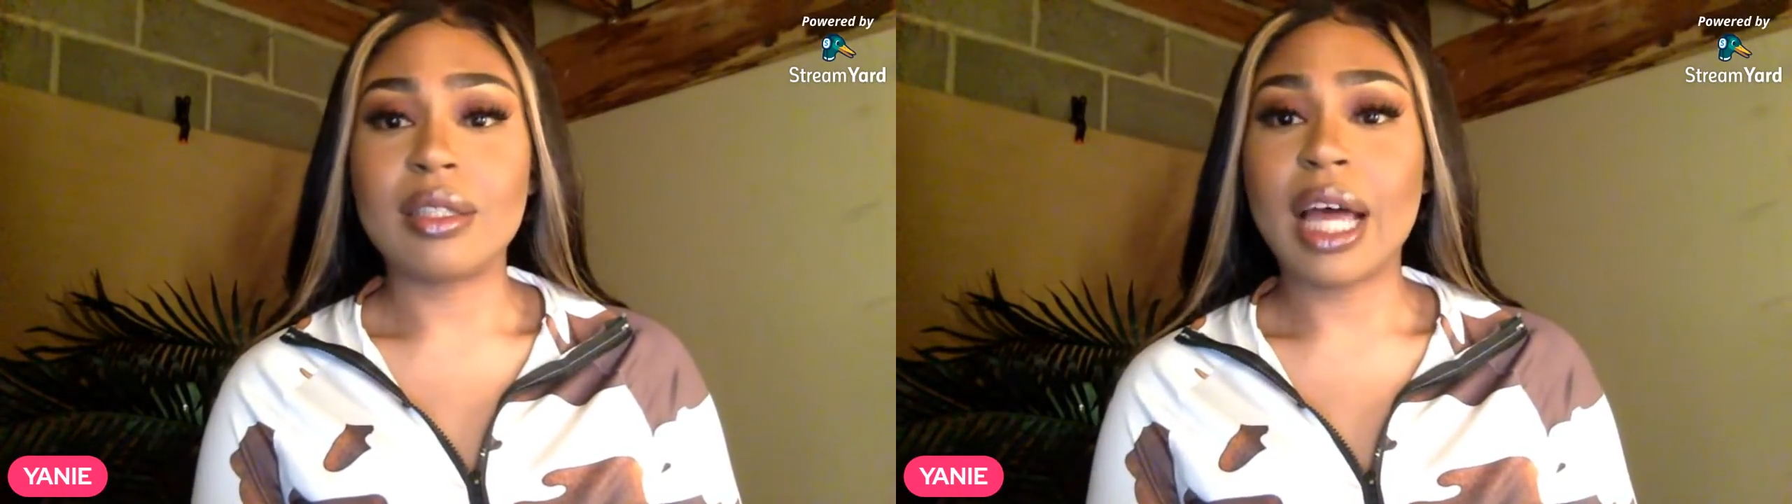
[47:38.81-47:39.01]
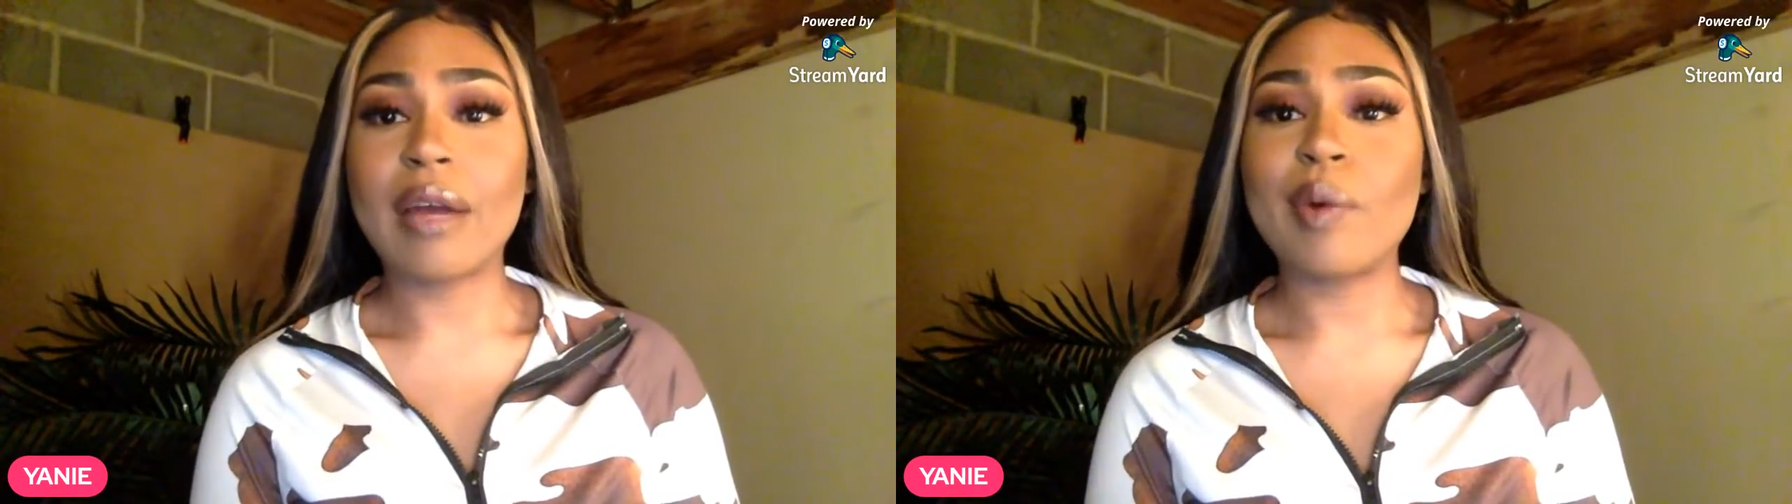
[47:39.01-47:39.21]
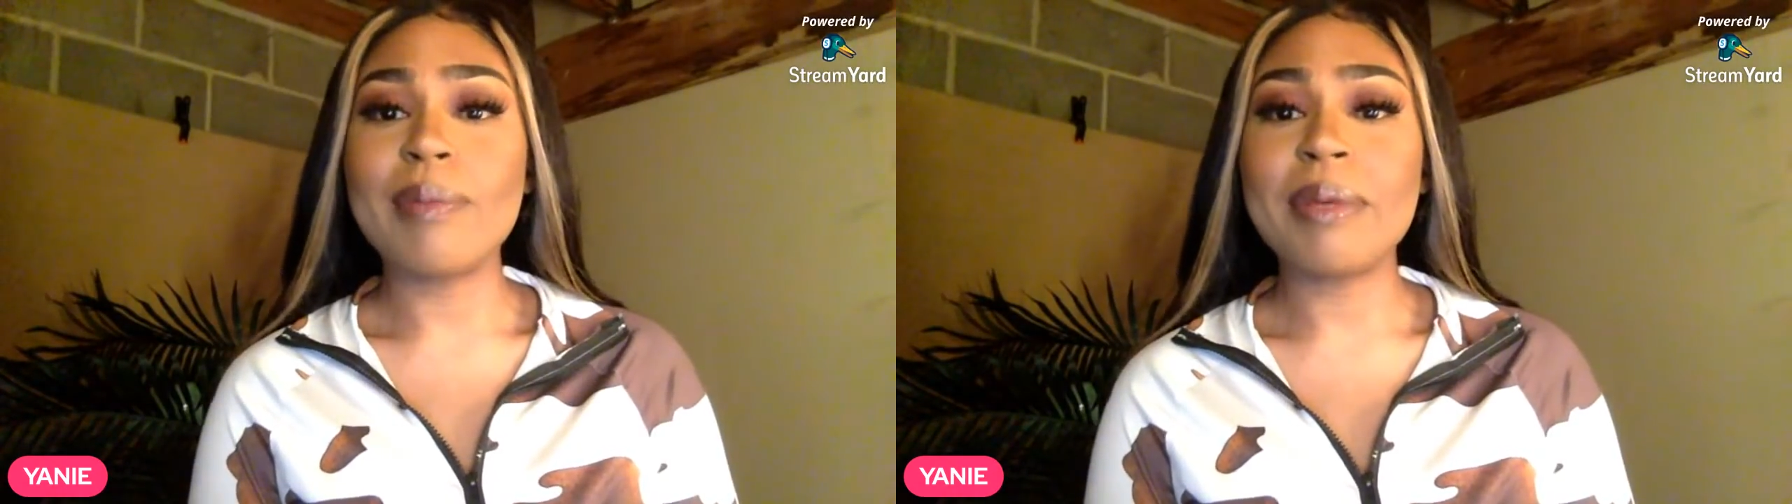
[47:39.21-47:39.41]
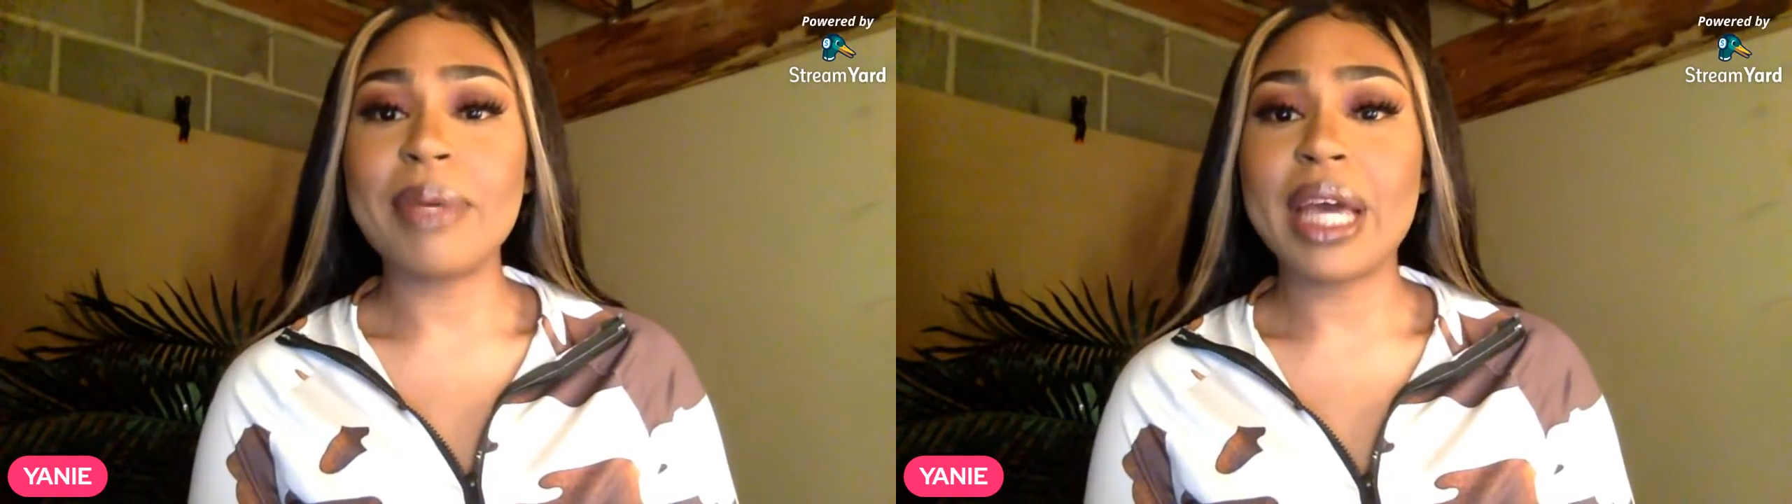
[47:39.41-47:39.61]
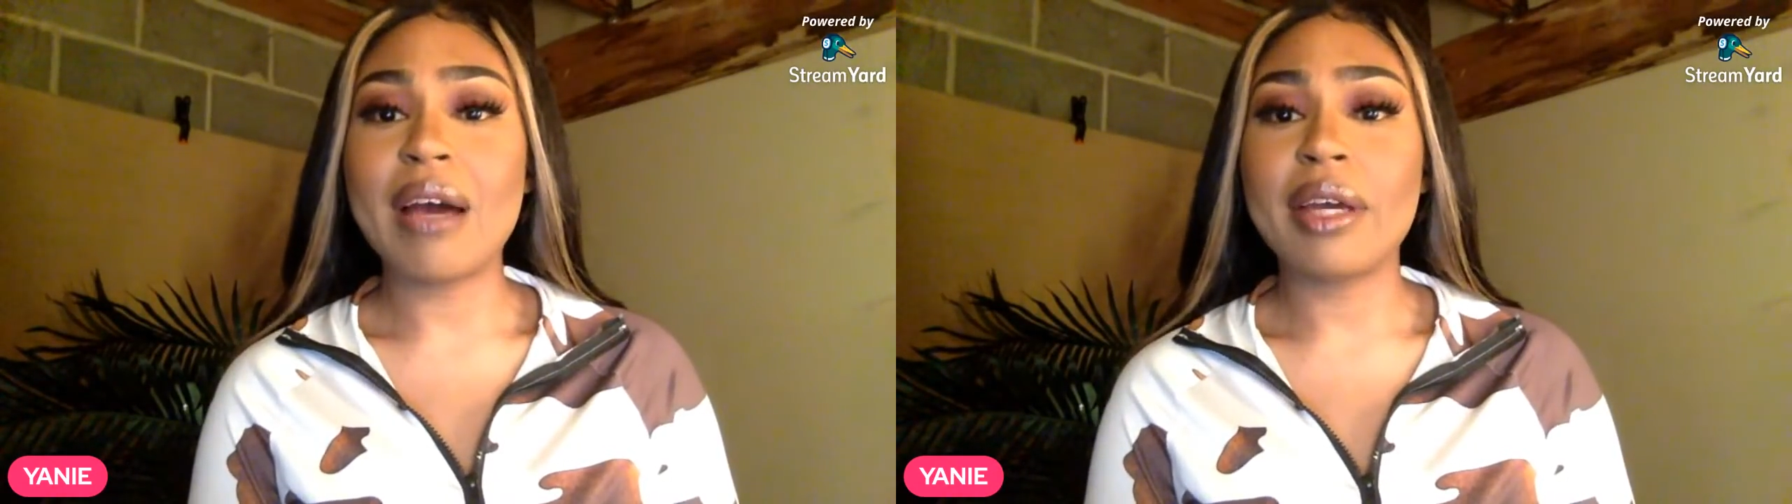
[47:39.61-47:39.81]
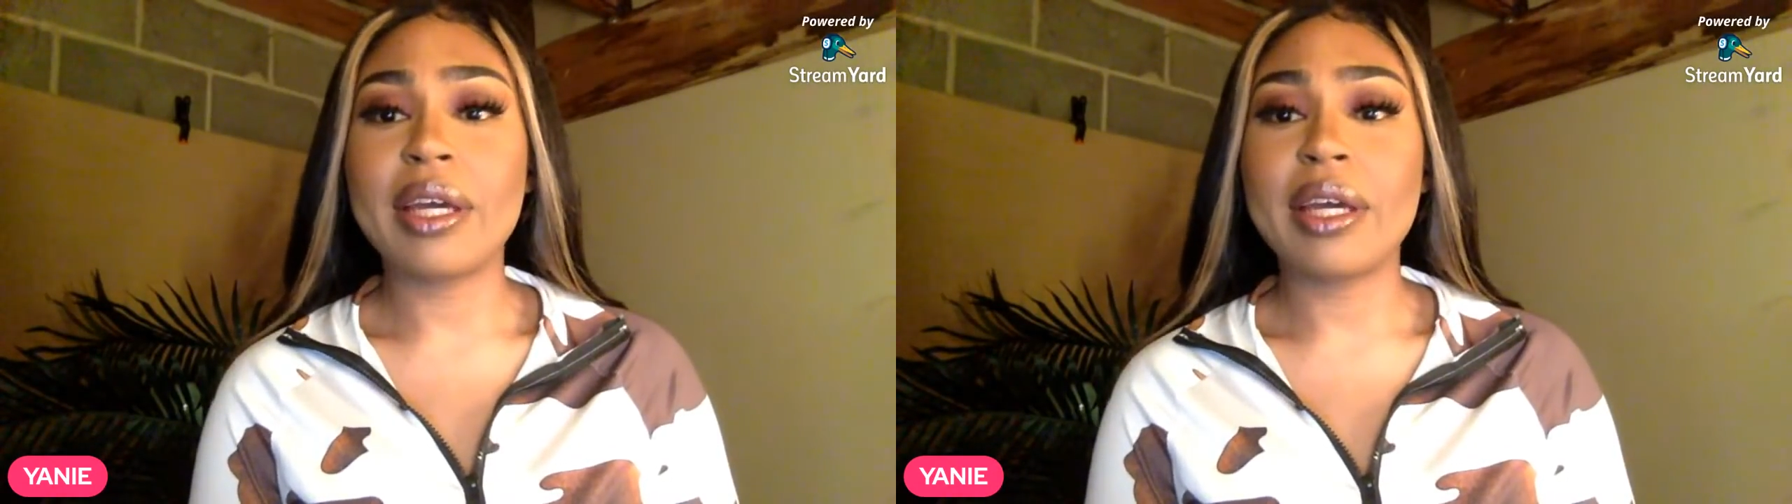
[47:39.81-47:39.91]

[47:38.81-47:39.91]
Like, women be out